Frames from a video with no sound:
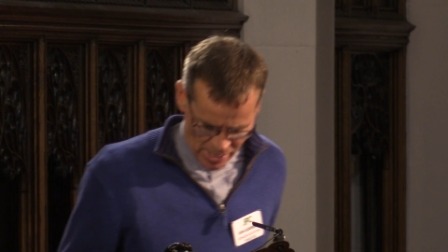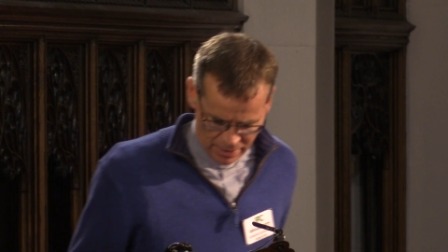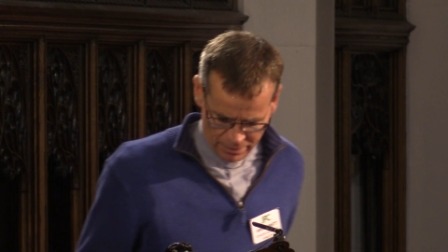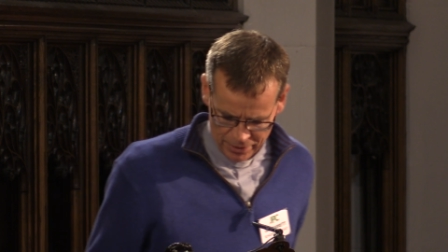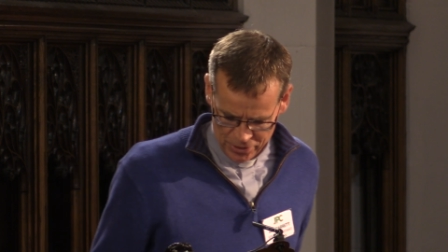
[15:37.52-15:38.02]
end
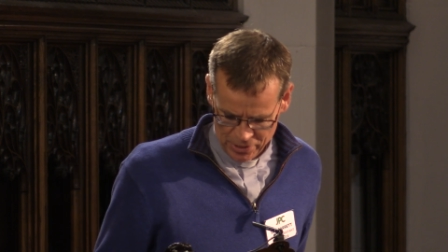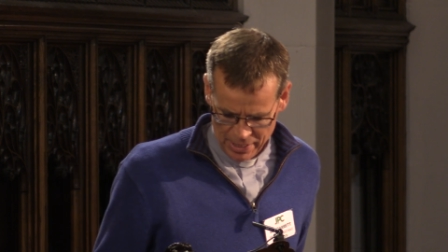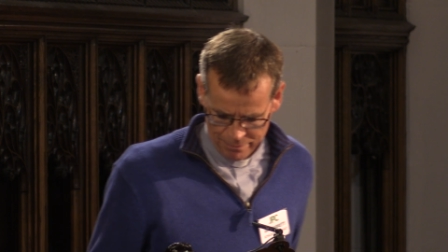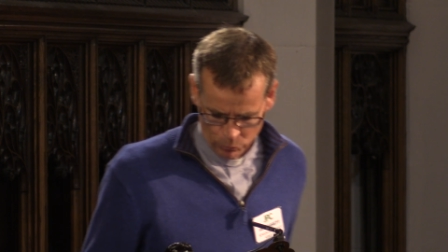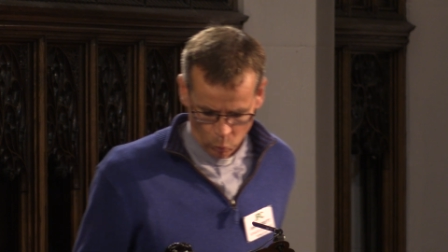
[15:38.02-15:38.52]
of verse
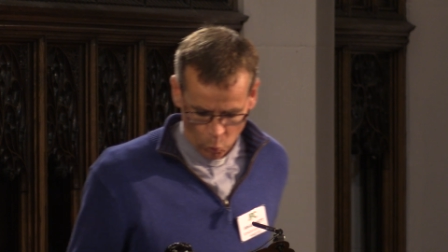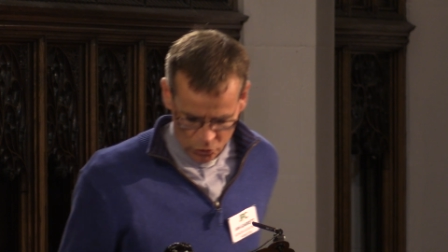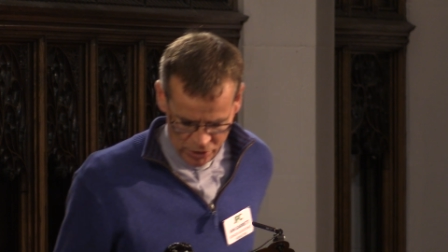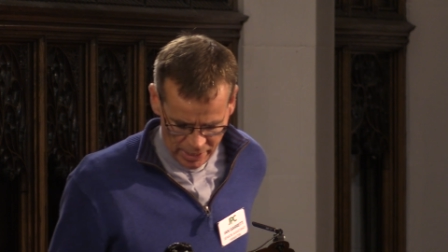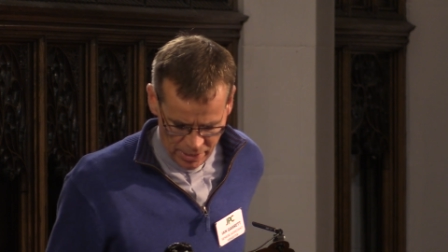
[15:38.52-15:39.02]
11,
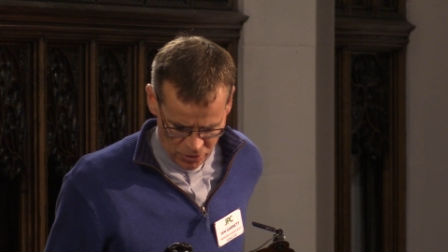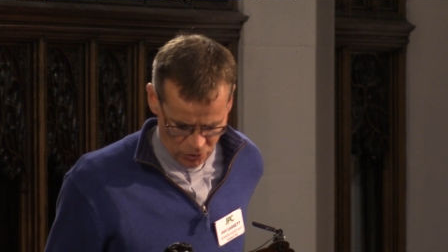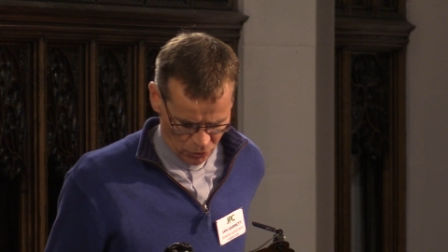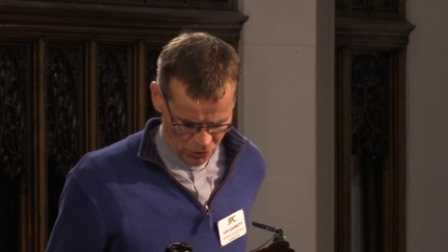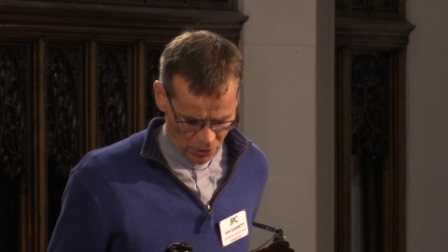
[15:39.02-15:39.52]
wars against
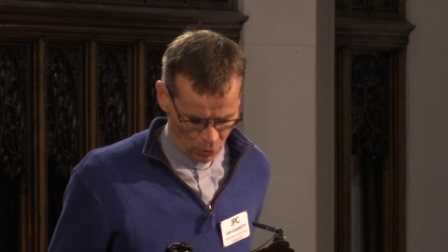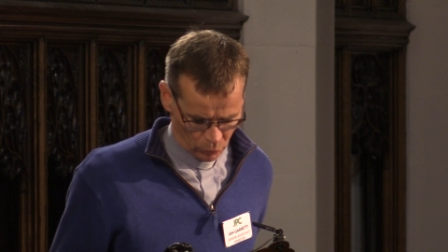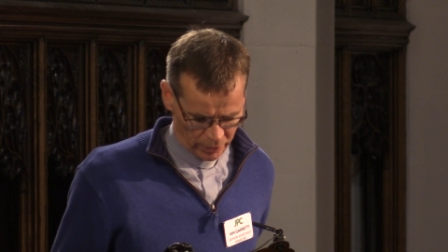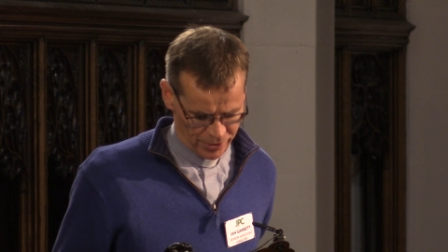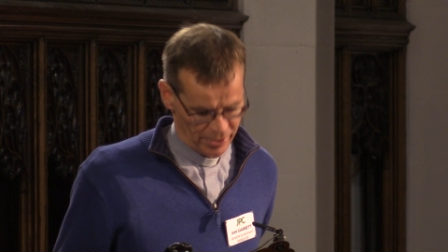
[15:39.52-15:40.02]
your soul,
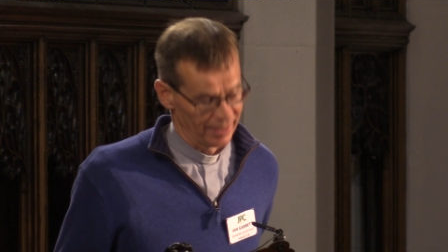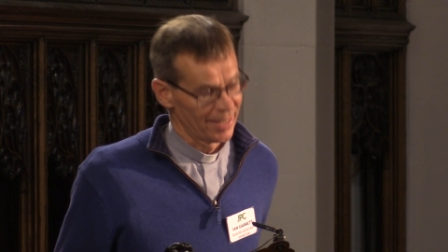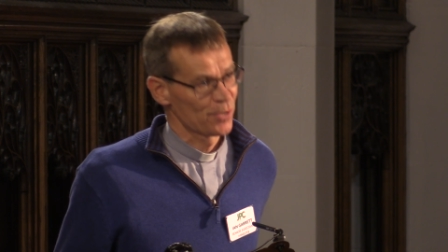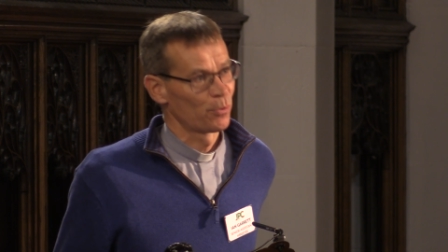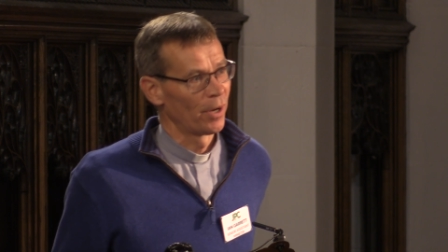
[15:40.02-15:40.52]
doesn't it?
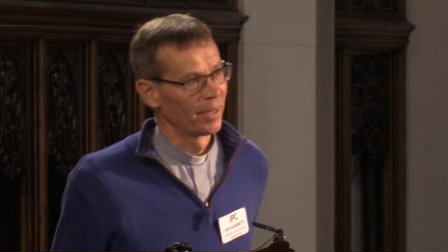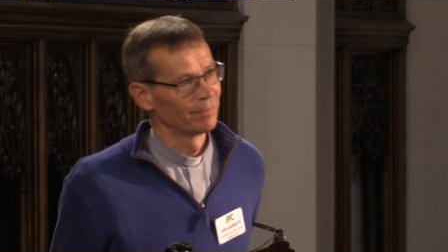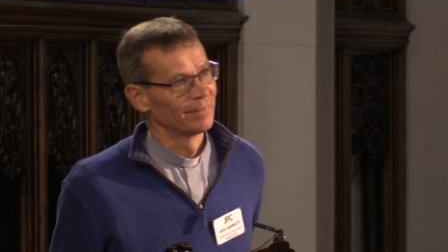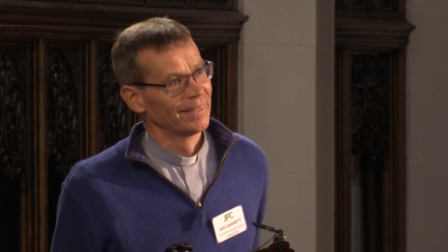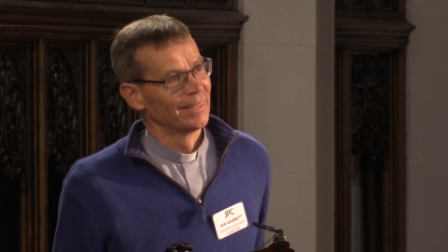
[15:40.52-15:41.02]
That's why
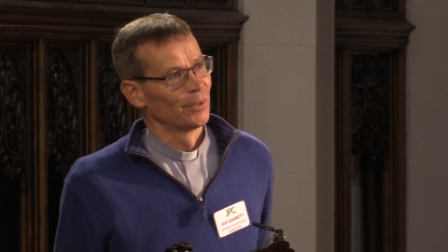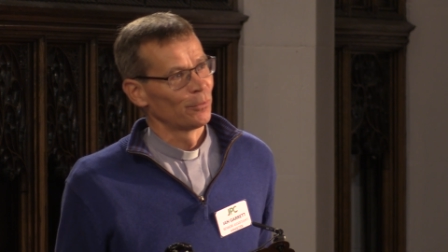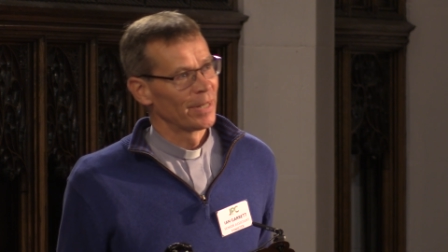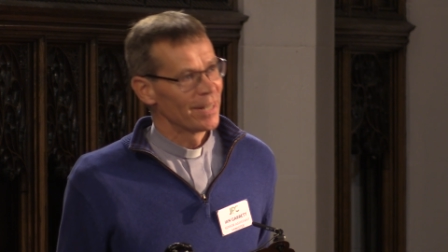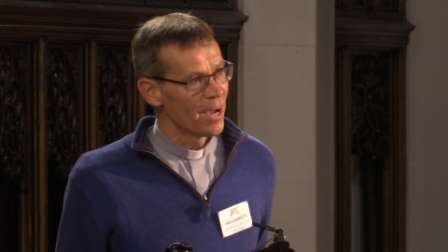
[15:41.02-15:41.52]

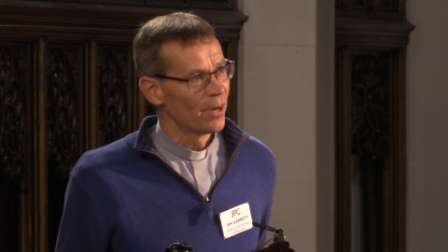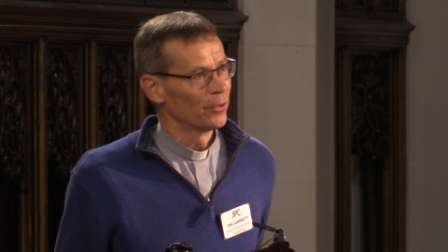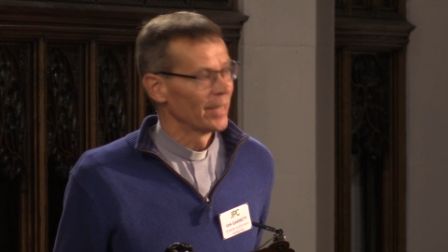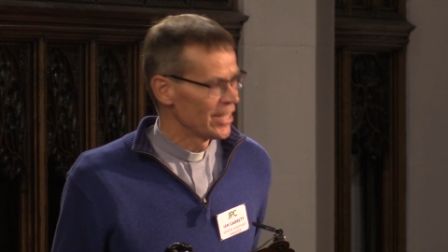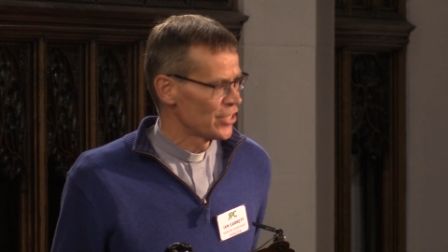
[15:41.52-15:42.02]
we know,
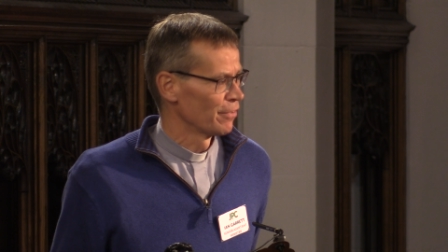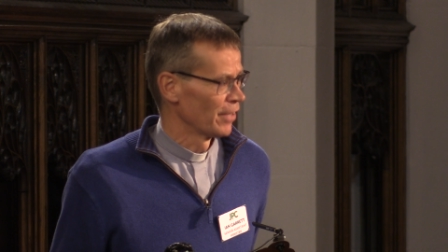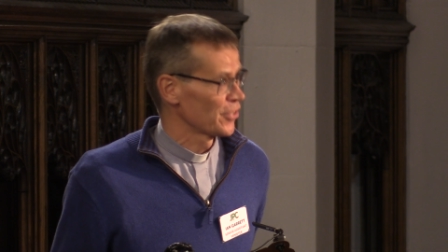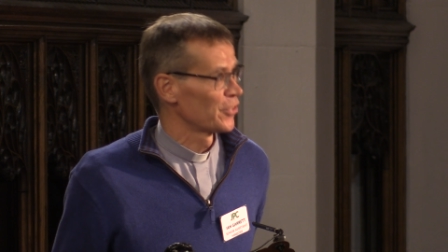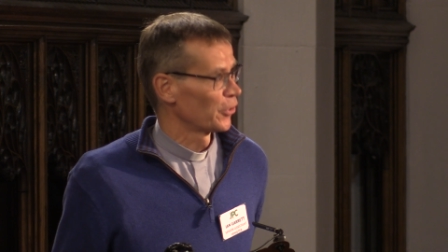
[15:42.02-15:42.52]
each of
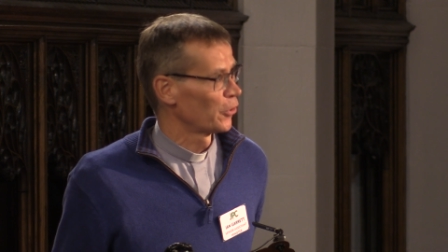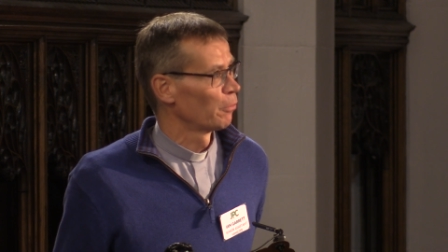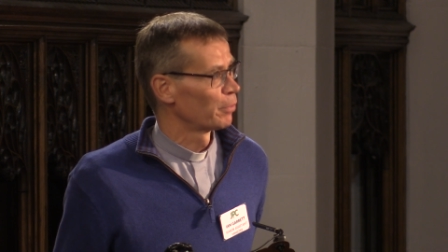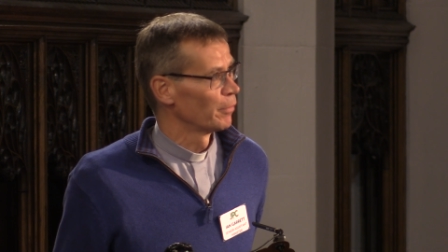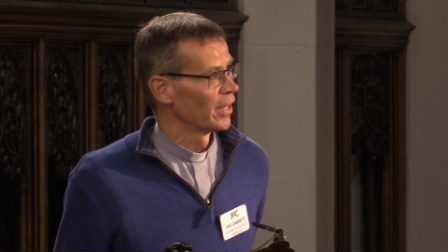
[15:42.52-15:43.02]
us, that
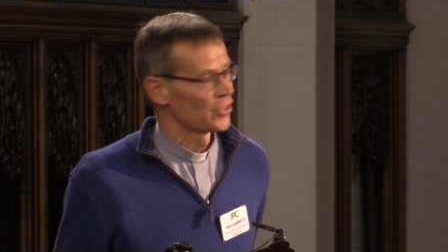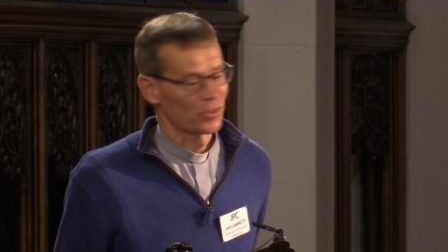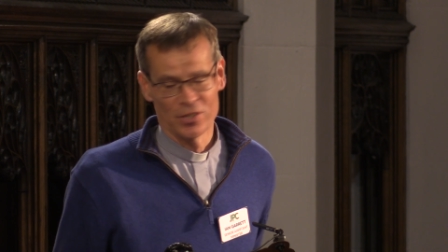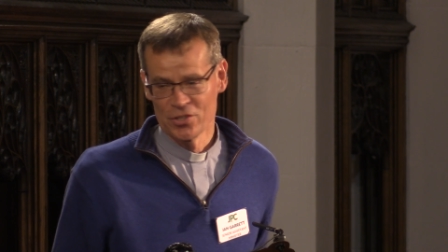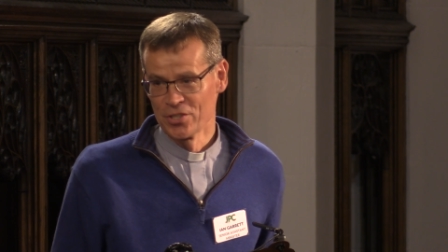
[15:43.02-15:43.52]
compromised
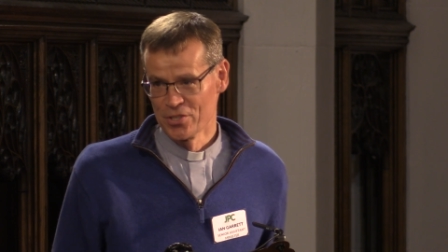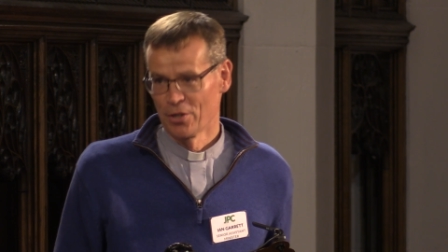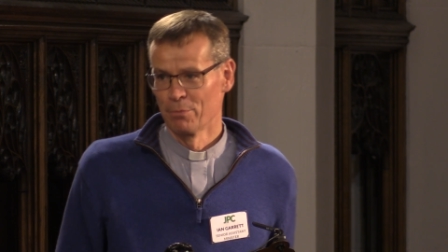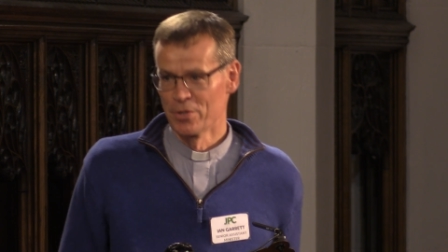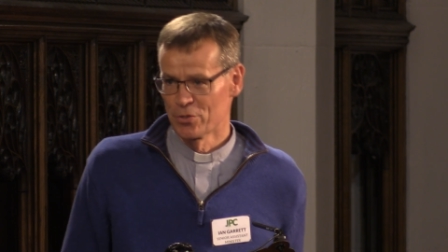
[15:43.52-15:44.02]
Christians
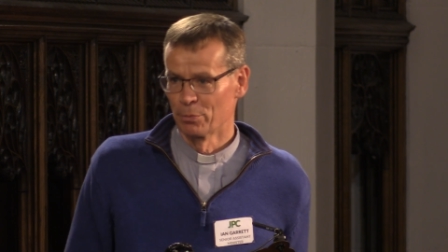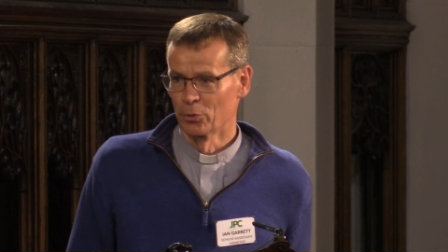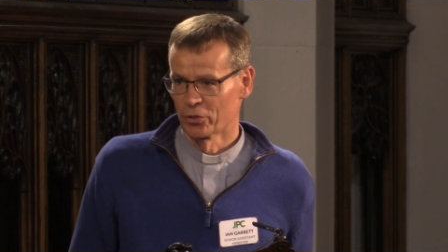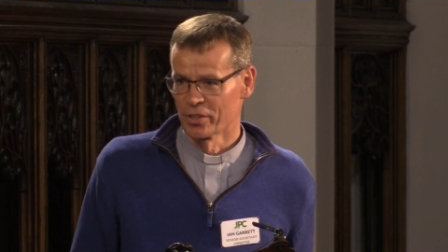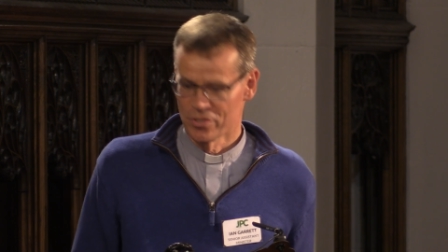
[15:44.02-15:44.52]
are
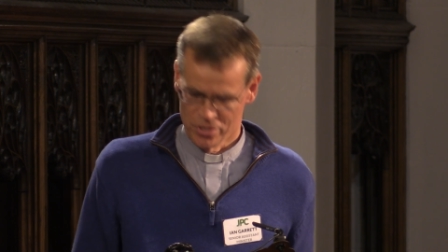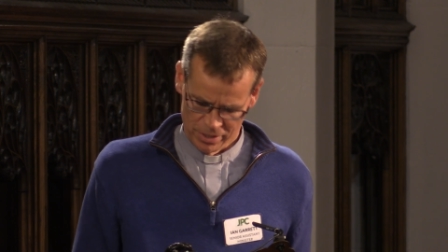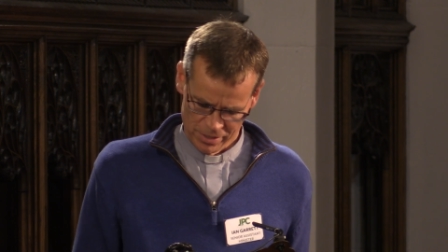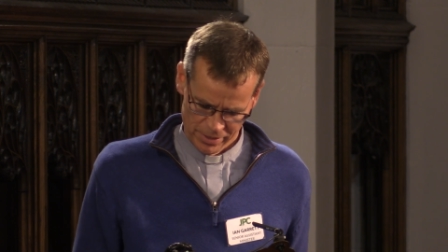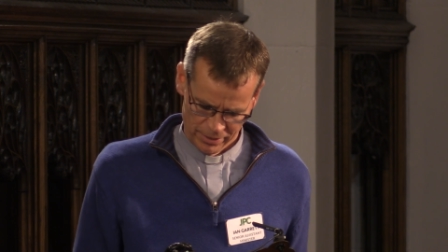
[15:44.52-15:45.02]
miserable
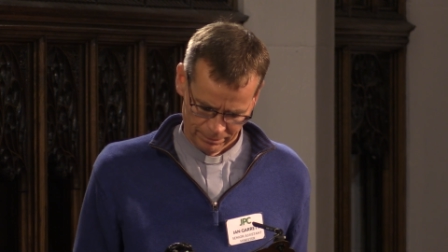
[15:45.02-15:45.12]
Christians.